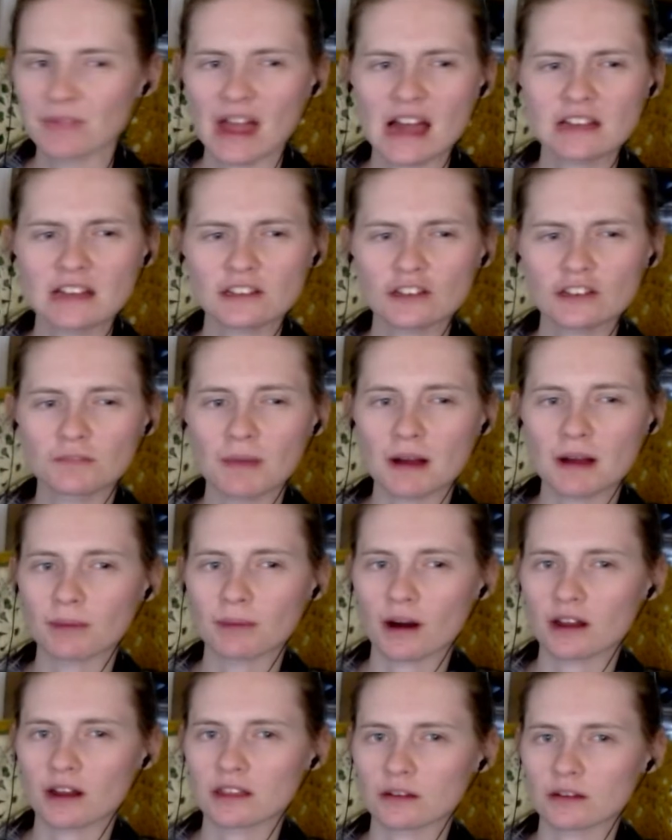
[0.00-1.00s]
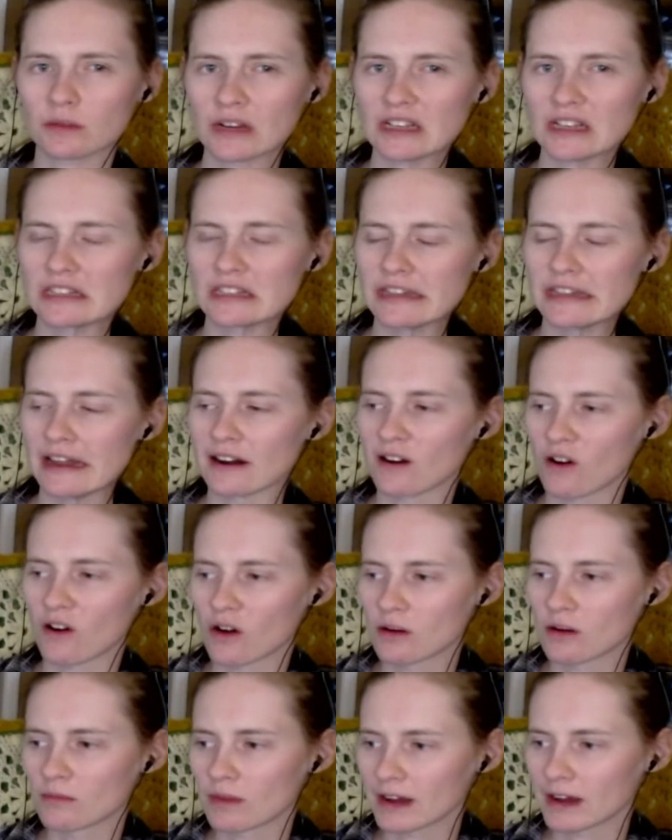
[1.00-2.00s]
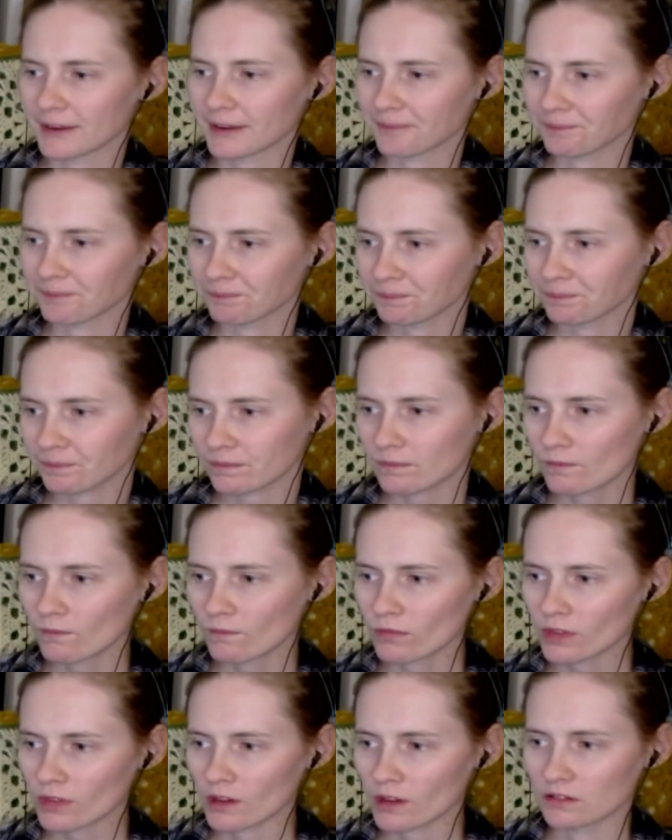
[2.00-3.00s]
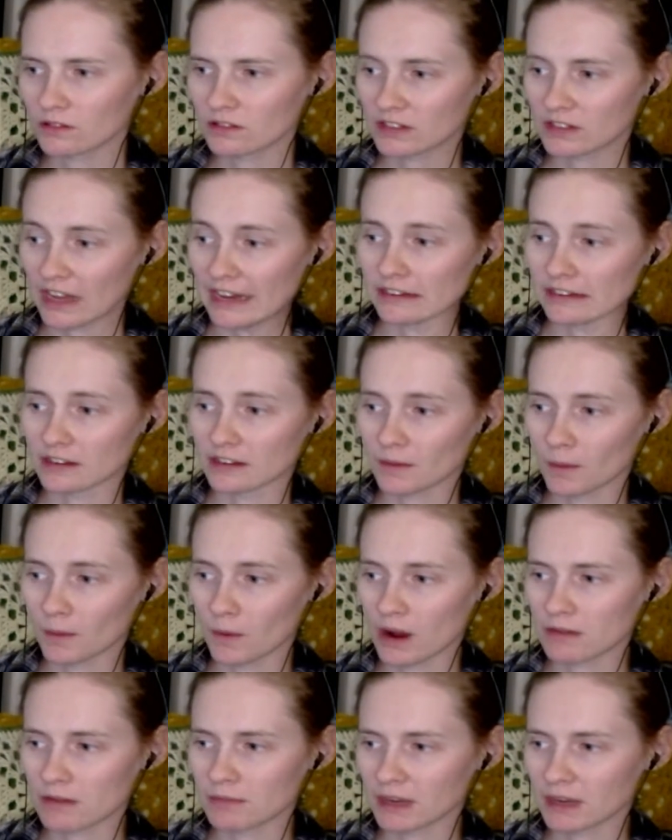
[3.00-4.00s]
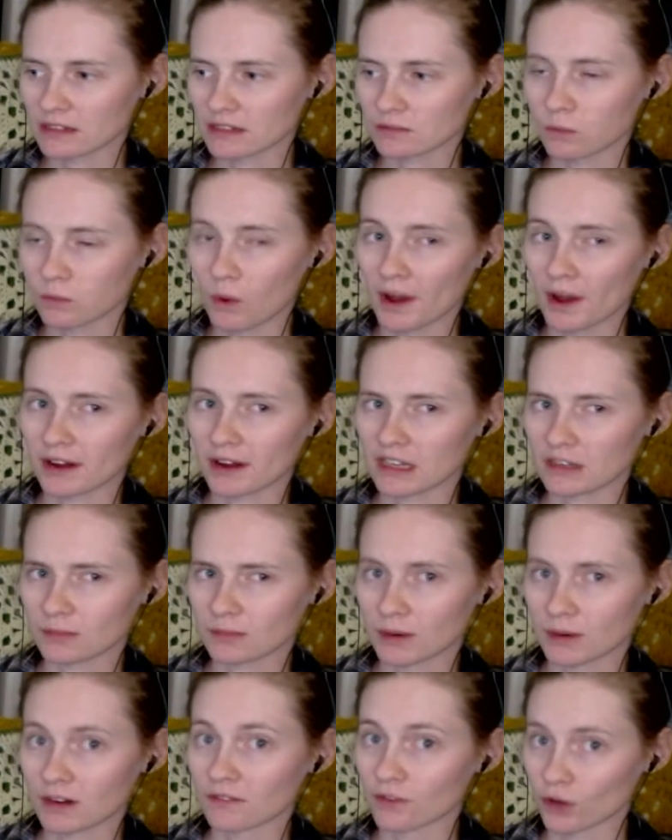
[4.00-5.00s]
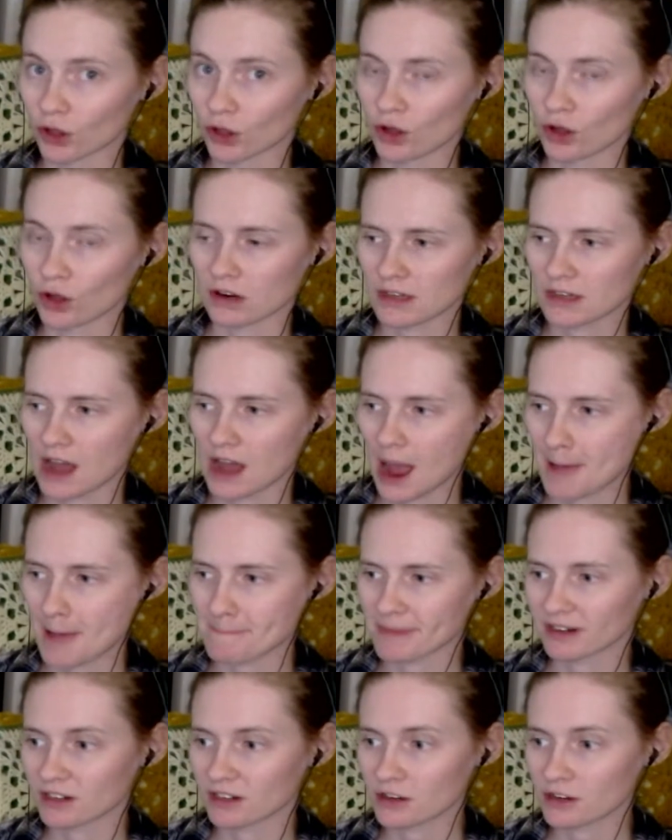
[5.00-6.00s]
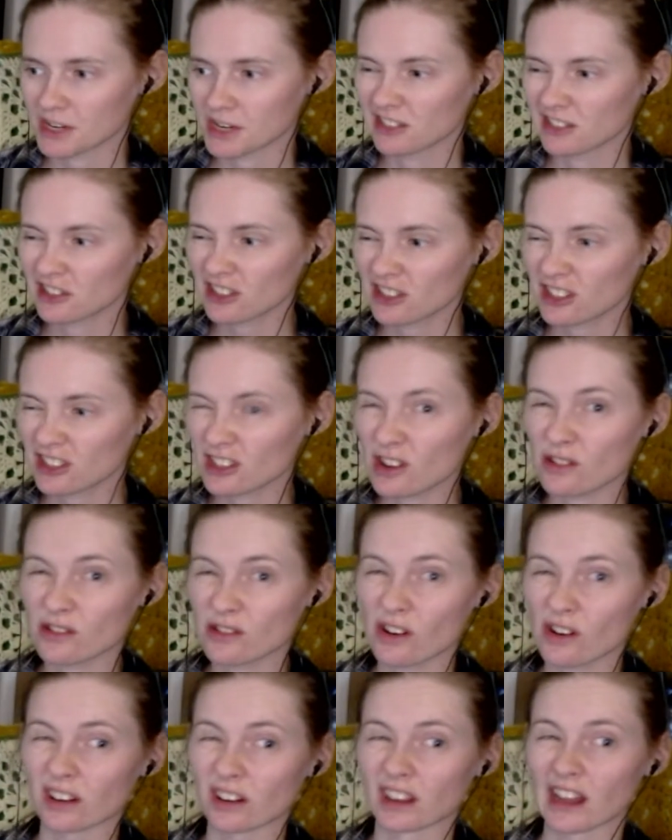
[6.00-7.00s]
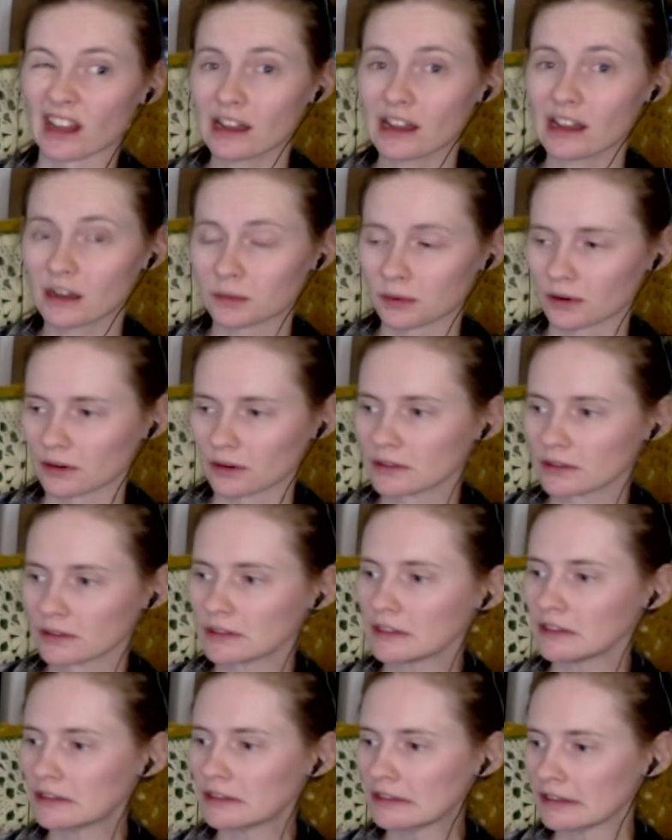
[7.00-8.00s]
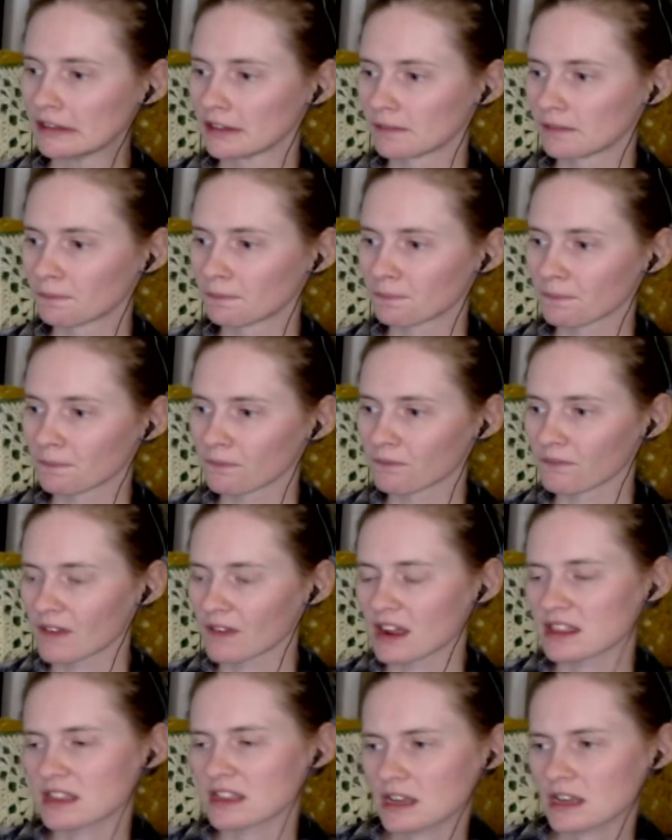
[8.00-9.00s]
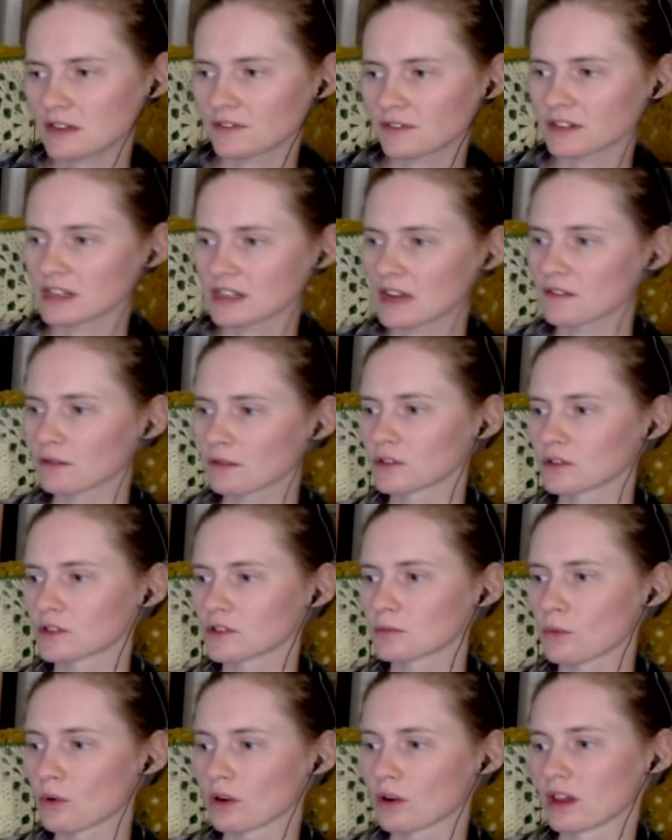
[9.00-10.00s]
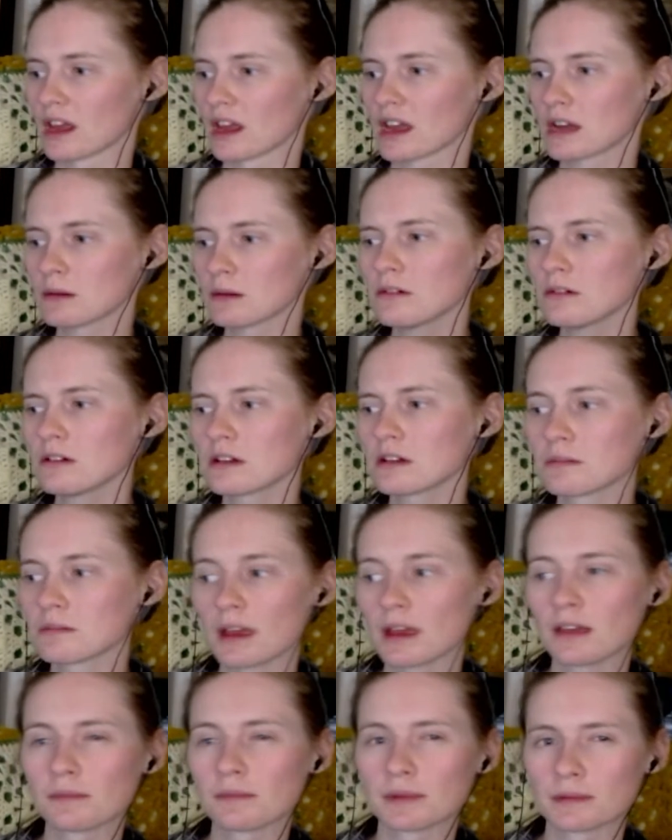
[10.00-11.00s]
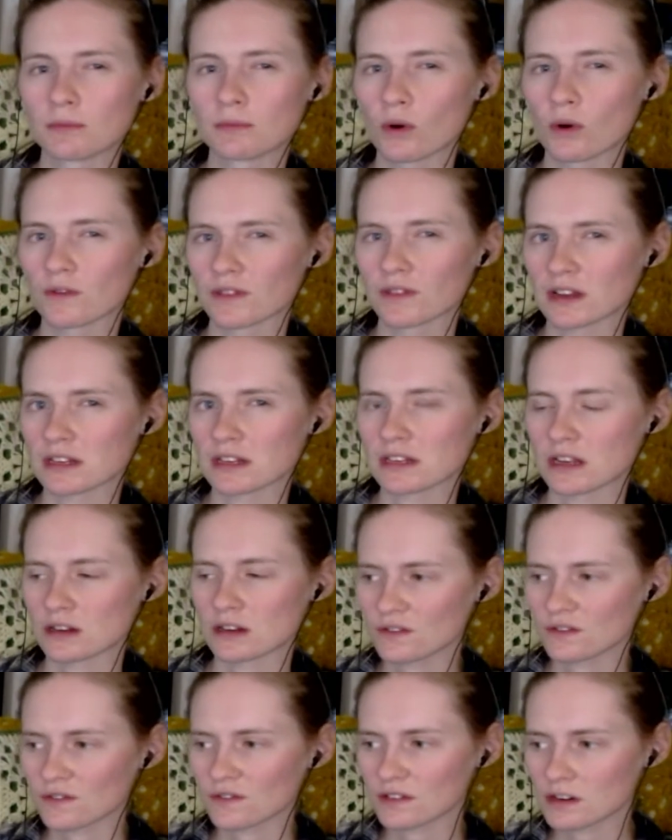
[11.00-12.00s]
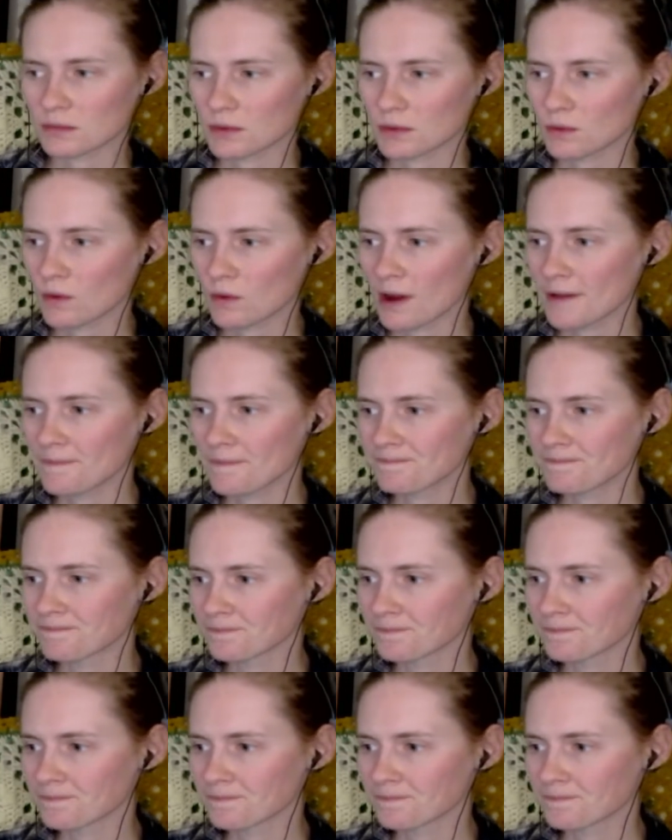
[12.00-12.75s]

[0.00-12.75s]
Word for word: I suspect part of the reason that All Might stayed at number one because one, he's been in for a long time, and two, he's just starting to unlikable. I think if Endeavor was more likable, he may have been more of a contender for number one.